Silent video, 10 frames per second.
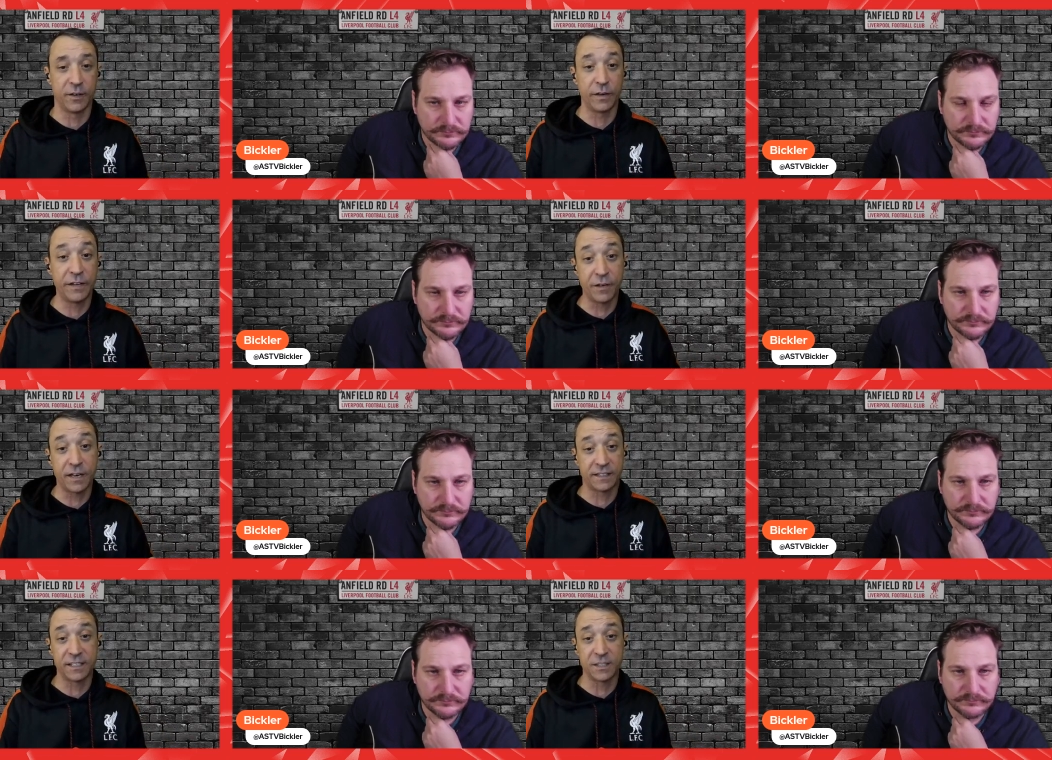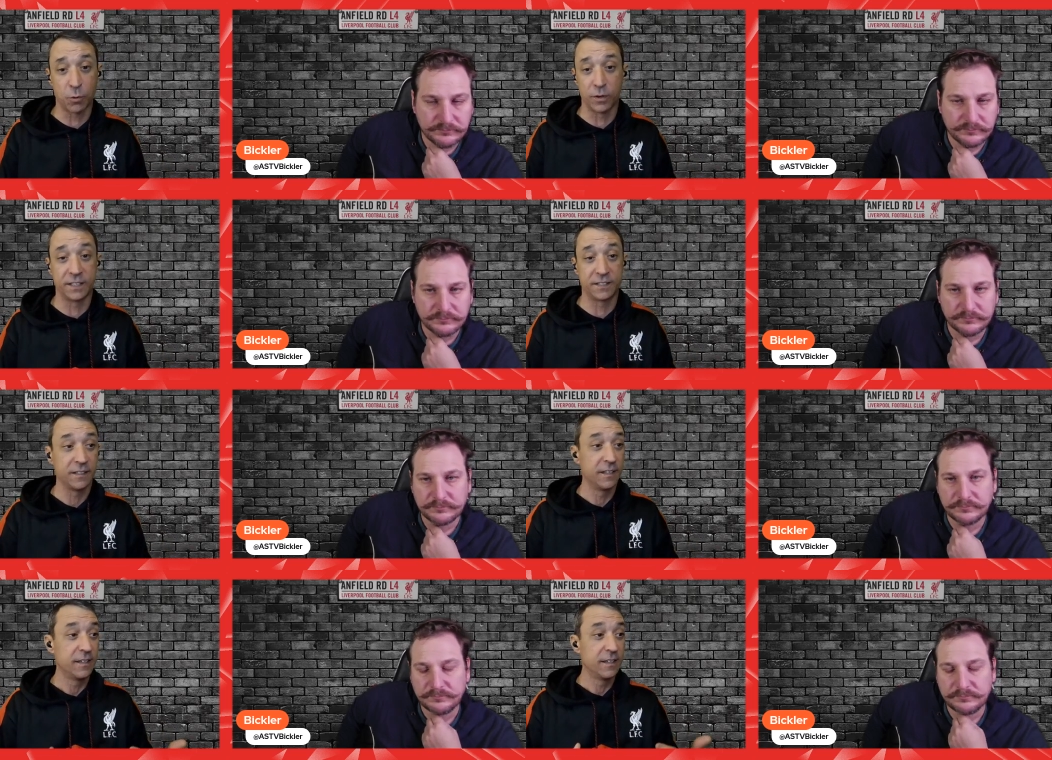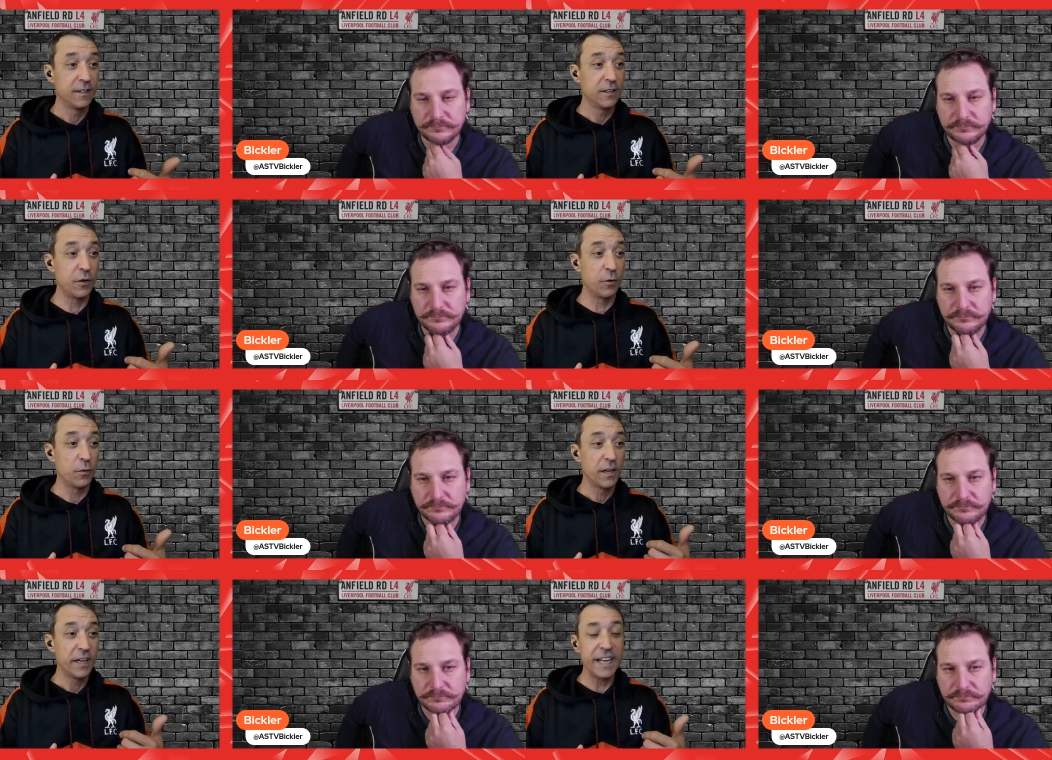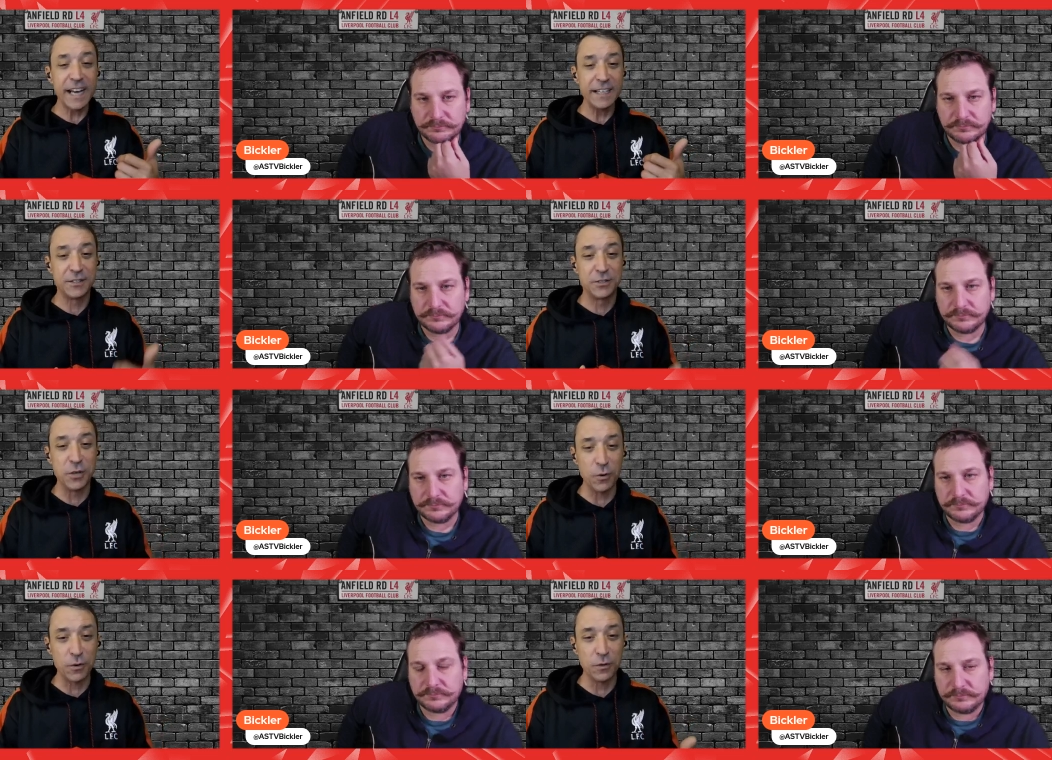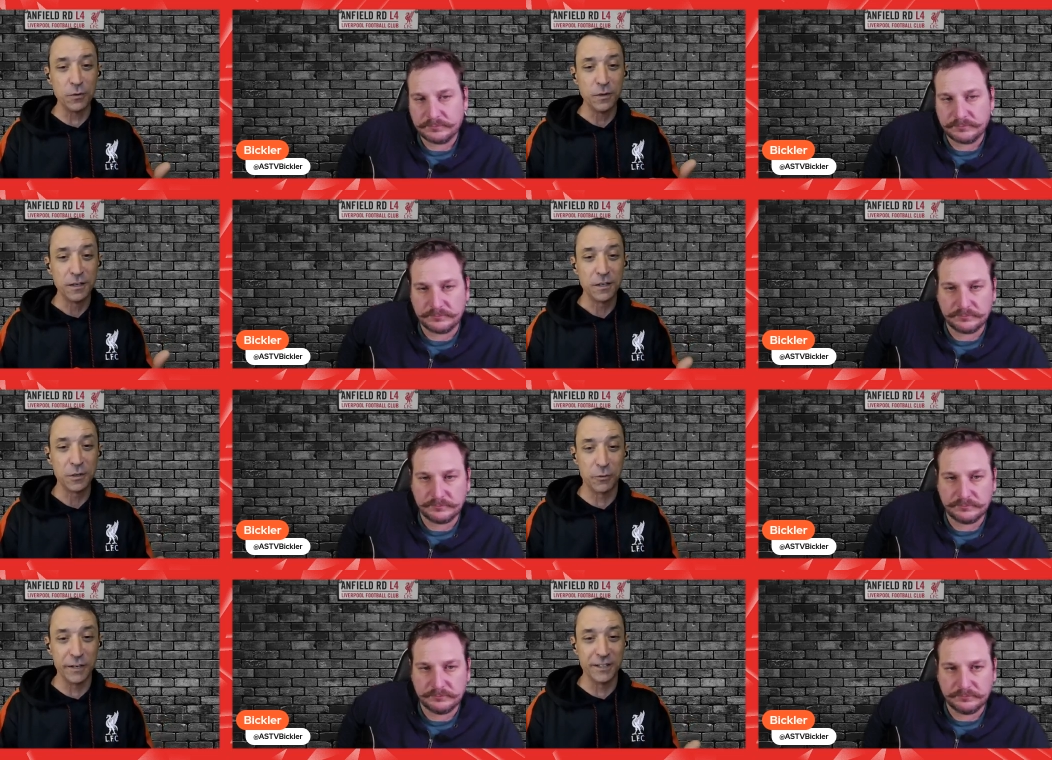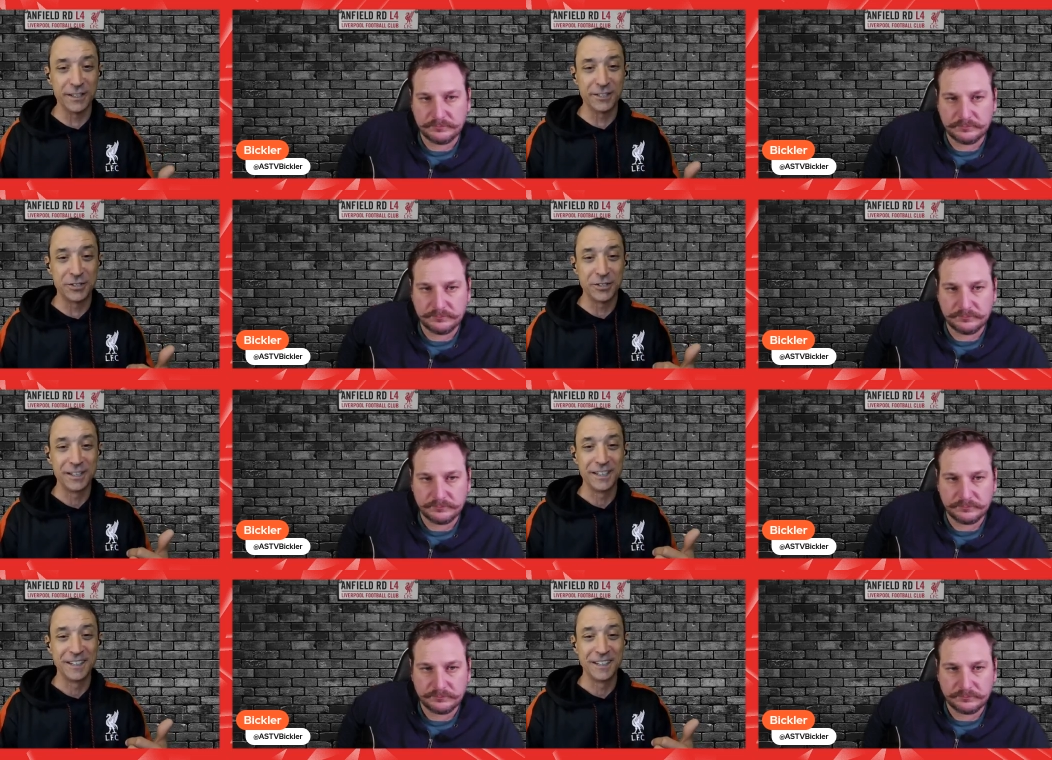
Speaker 1: You know, even at this point, it's you know he had Doku, Grealish,